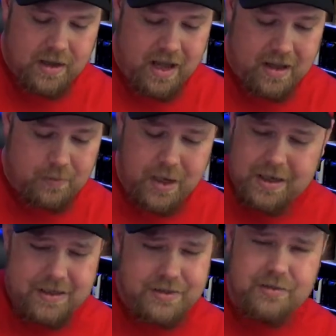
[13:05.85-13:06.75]
And we're
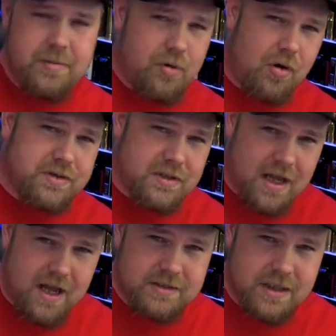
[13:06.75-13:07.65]
not going to do any pros and
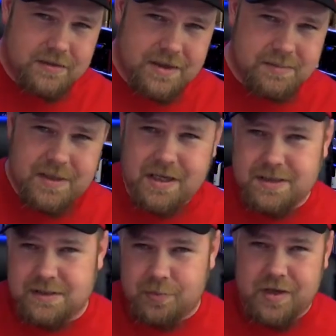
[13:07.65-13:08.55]
cons on this because
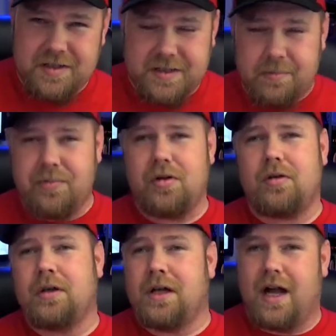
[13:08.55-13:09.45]
it's pretty
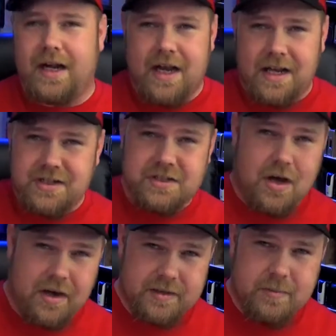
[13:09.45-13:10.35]
simple. I kind of just
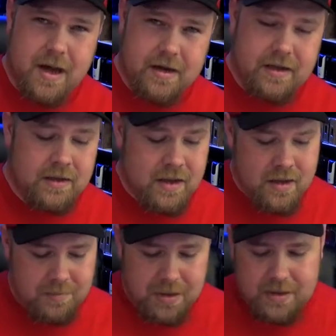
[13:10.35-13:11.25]
talked about it.
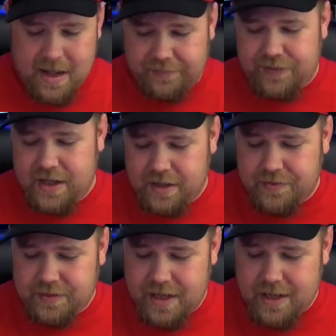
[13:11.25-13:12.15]
But at the end
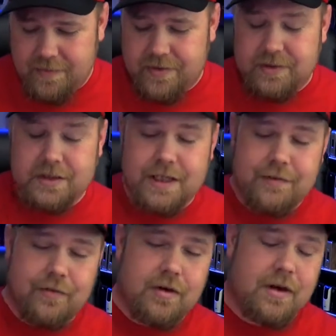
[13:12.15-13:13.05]
of the day, if you're looking
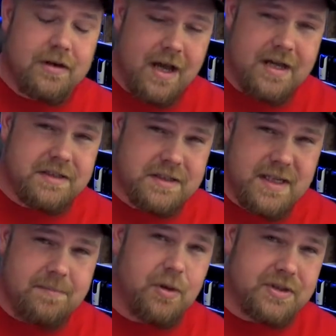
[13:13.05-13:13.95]
for a nice,
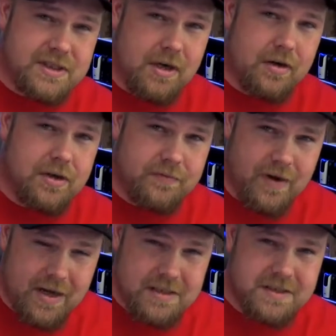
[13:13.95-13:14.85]
simple starter
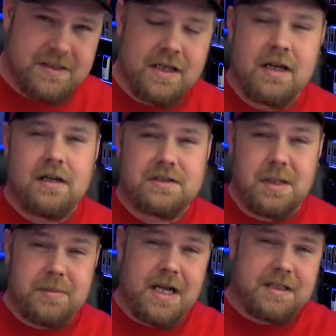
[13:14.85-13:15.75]
device,
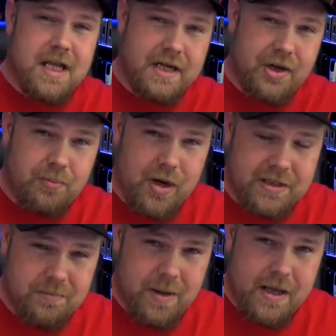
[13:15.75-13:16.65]
something that's not going to
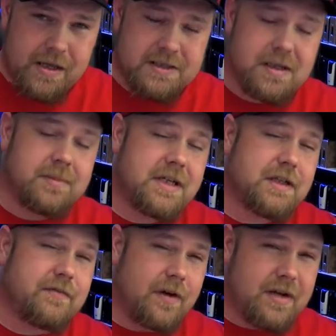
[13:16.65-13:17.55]
break the bank, something
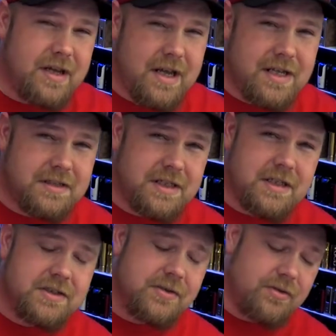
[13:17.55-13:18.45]
that's very
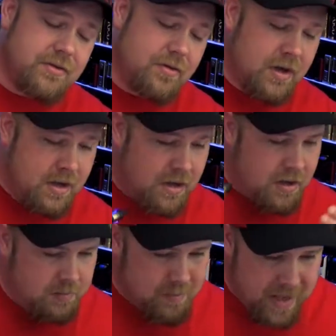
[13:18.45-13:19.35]
easy to
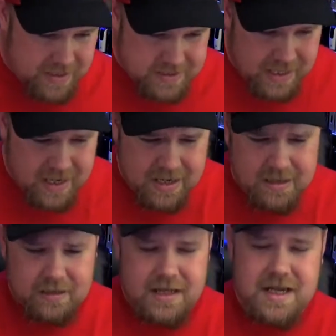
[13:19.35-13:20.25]

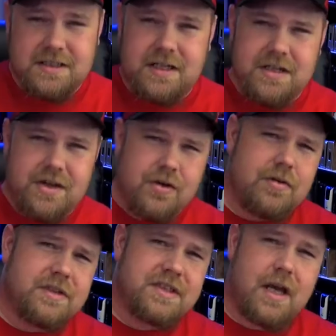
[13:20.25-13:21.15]
maintain, easy to
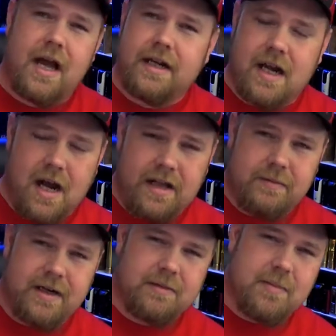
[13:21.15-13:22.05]
use, I can
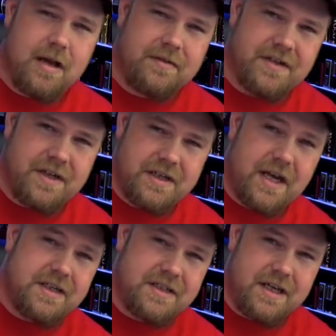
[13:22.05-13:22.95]
highly recommend the
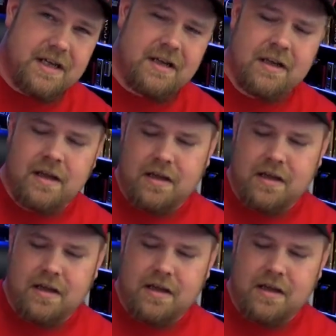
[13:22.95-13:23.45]
D19.